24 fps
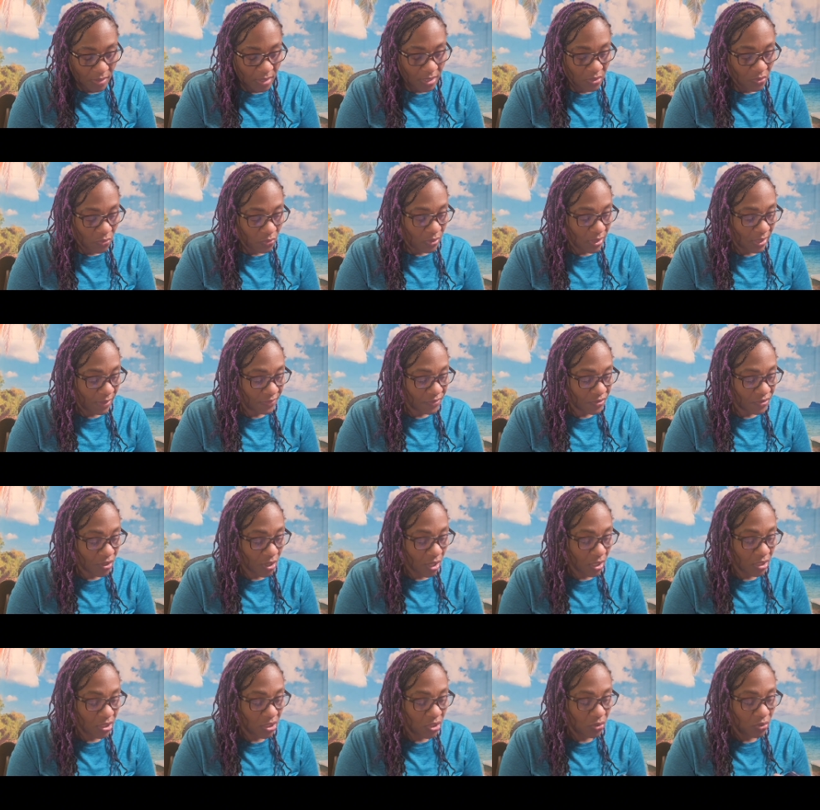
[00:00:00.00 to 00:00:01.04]
This could have
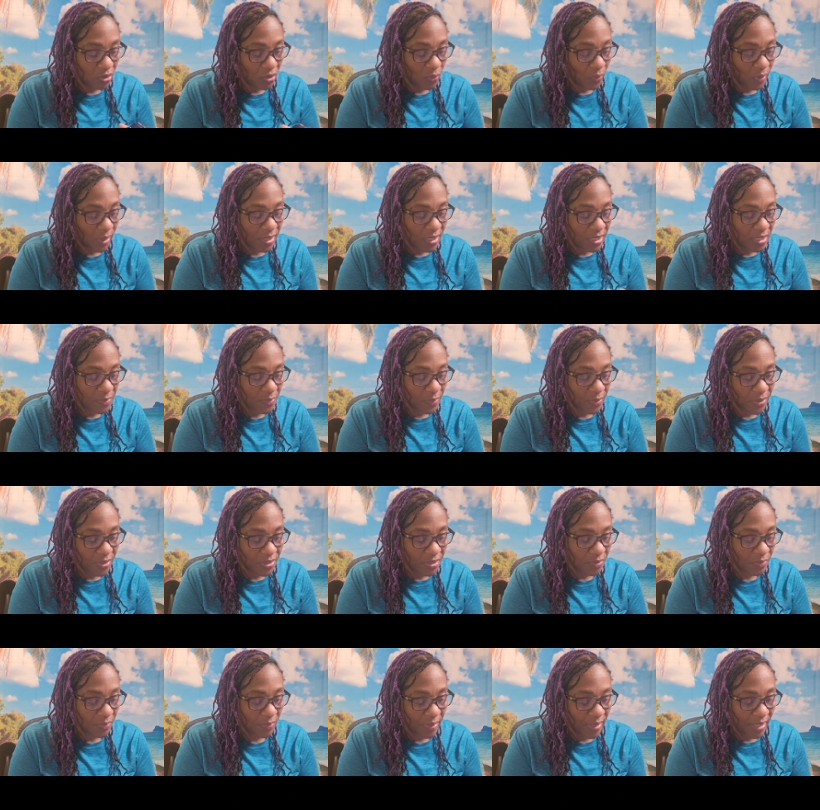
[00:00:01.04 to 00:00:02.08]
shocked you the way this
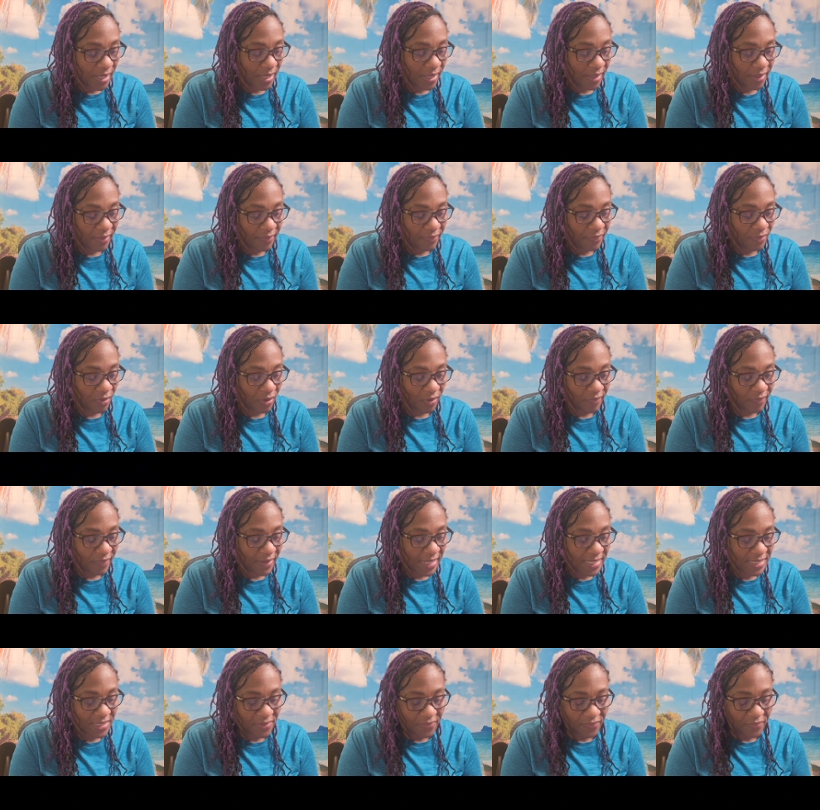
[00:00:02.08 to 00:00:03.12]
person behaved, or
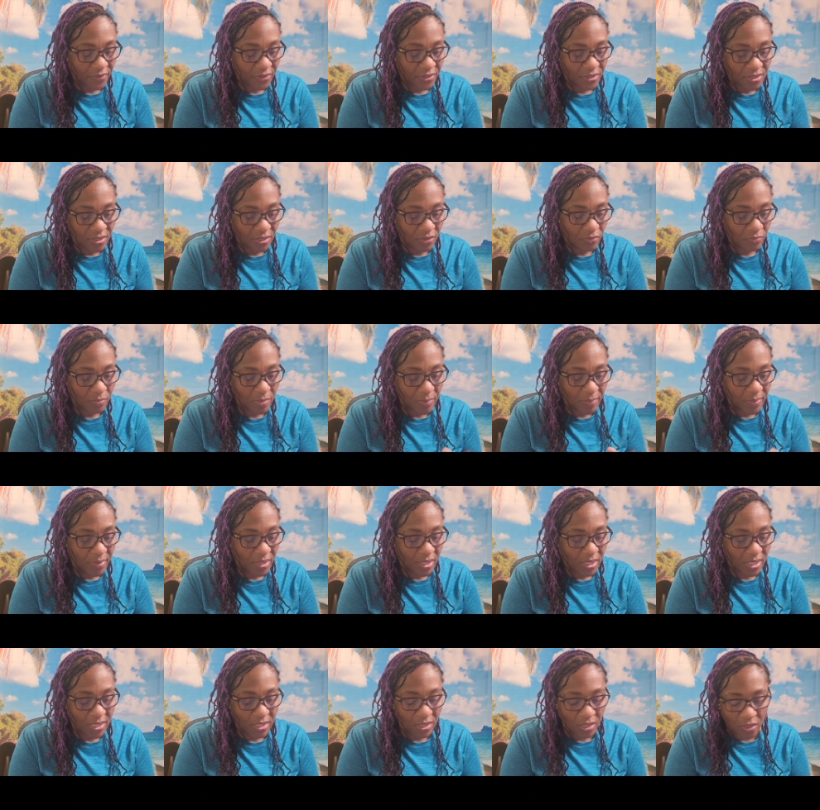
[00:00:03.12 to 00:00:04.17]
vice versa. Remember,
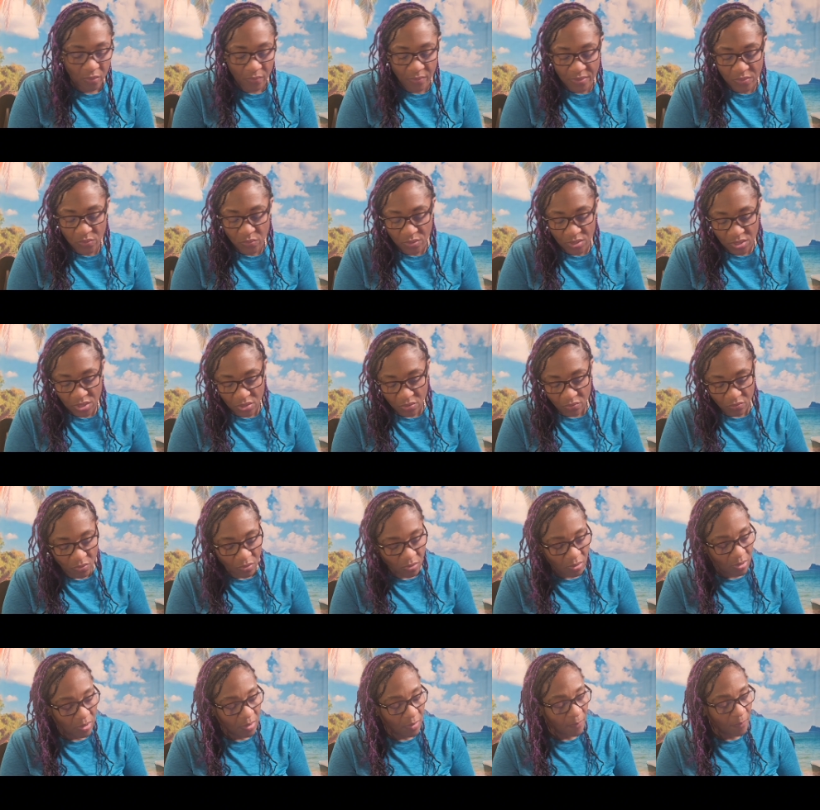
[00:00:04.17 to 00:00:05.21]
you can always switch the
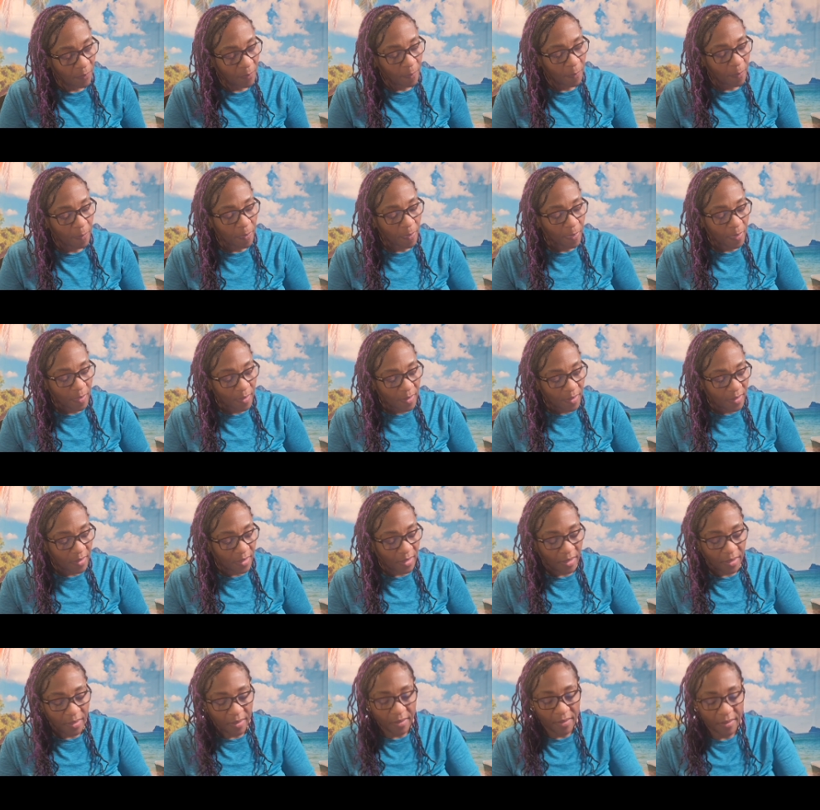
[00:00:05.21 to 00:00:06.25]
role
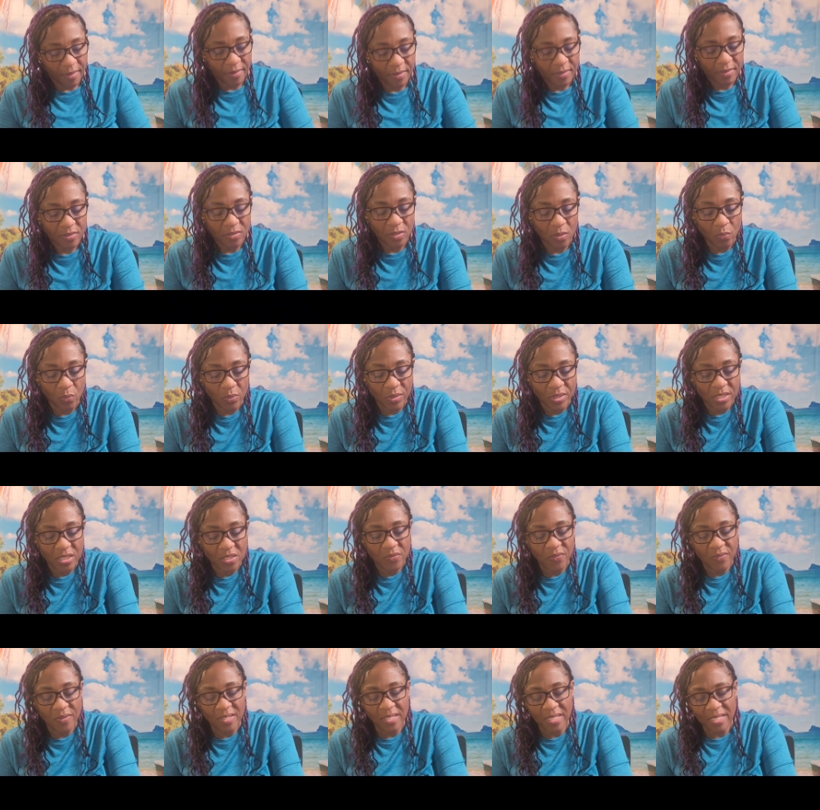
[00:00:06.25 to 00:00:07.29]
yeah someone
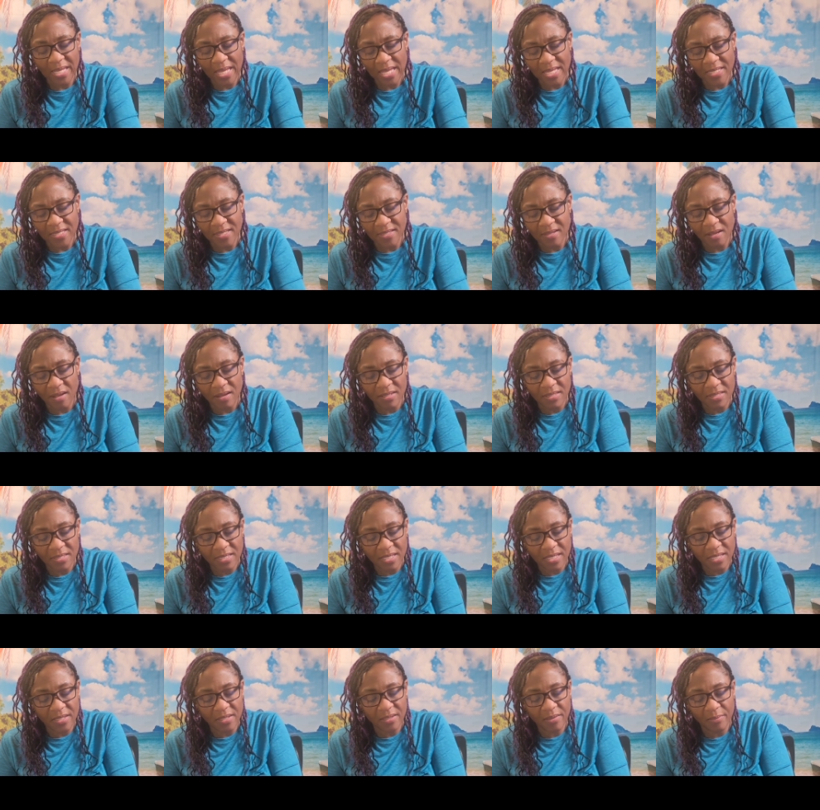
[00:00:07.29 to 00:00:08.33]
is feeling
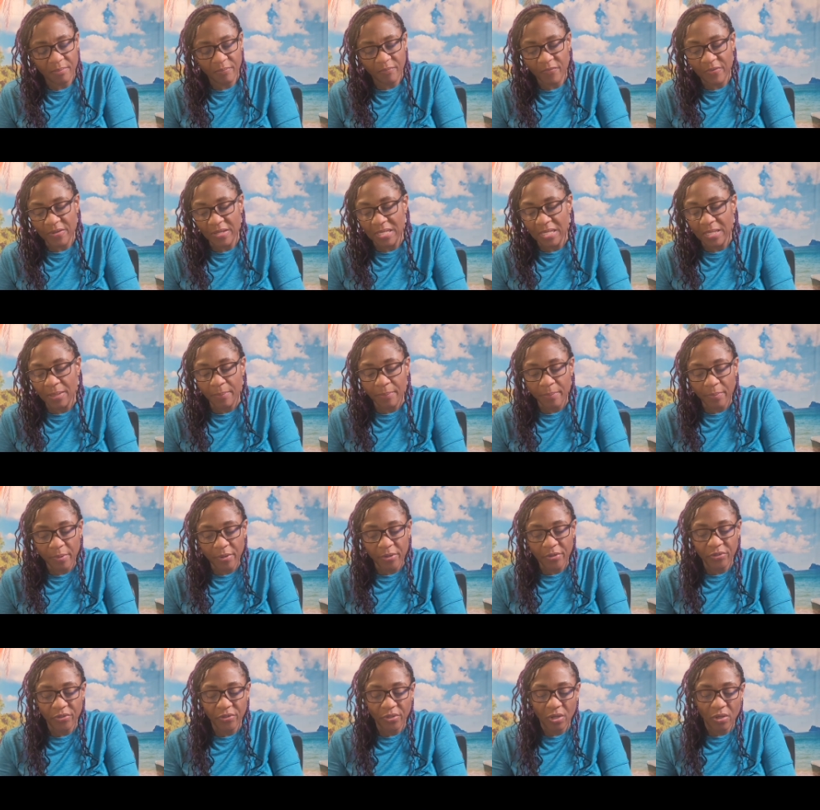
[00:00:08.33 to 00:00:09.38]
exhausted feeling
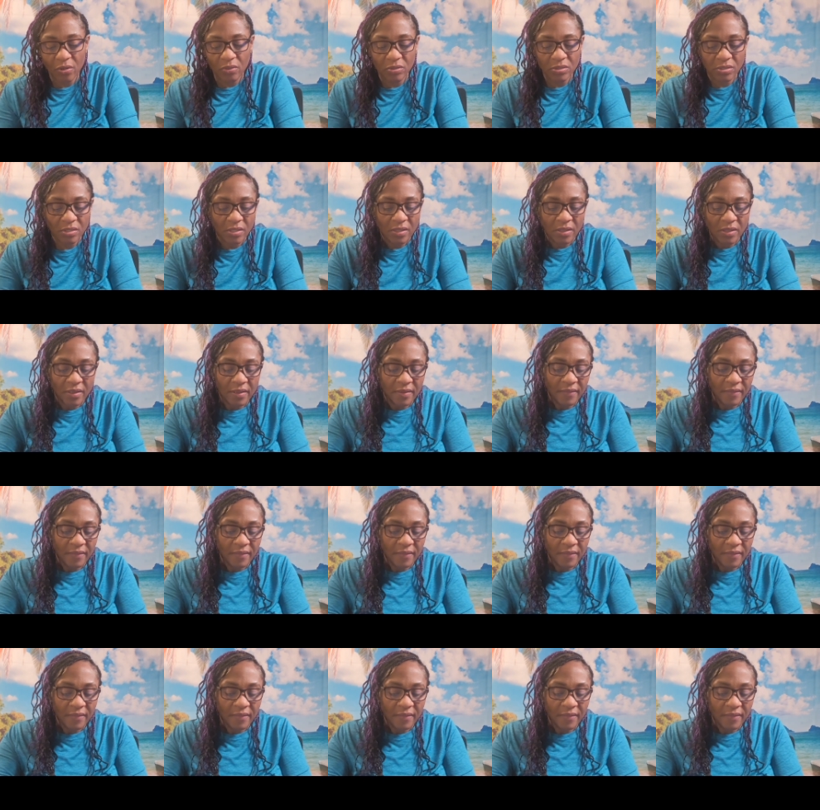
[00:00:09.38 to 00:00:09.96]
burnt out